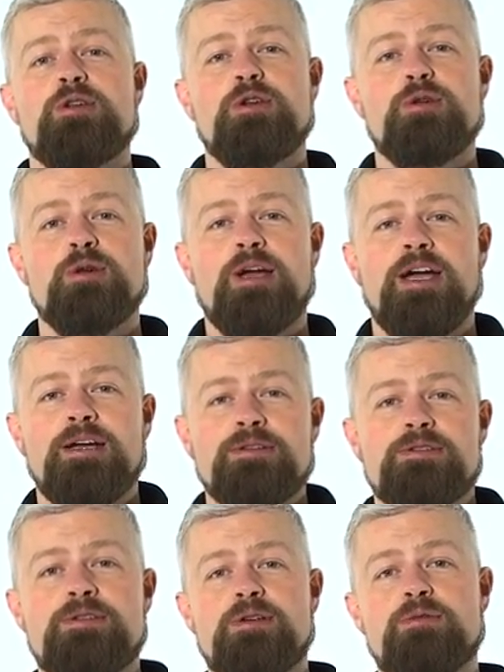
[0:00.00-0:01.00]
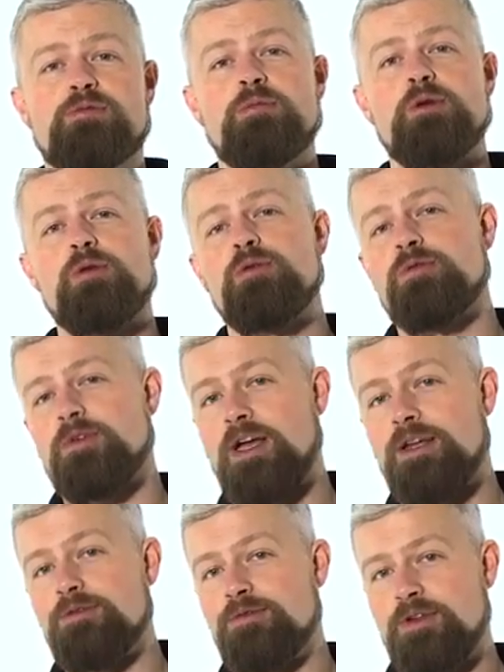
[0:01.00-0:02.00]
you how to remove
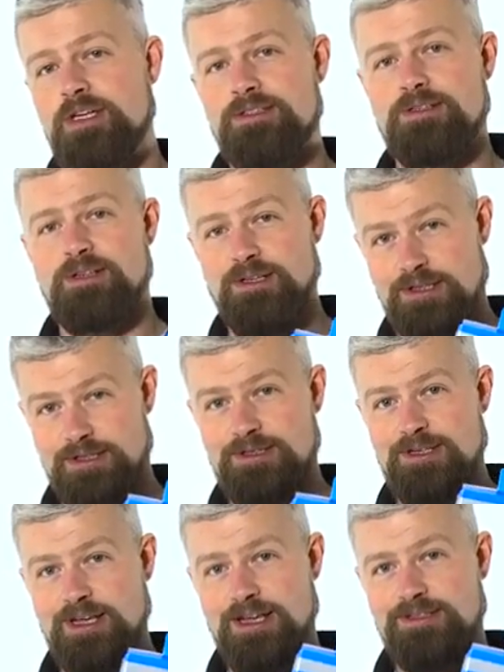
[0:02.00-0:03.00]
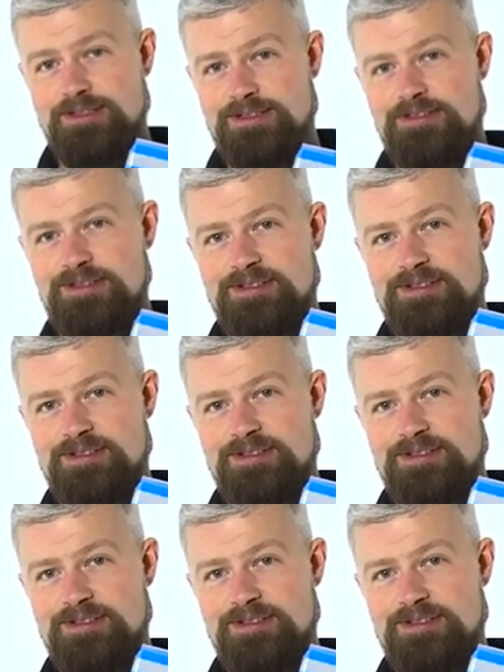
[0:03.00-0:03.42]
and fit a cassette.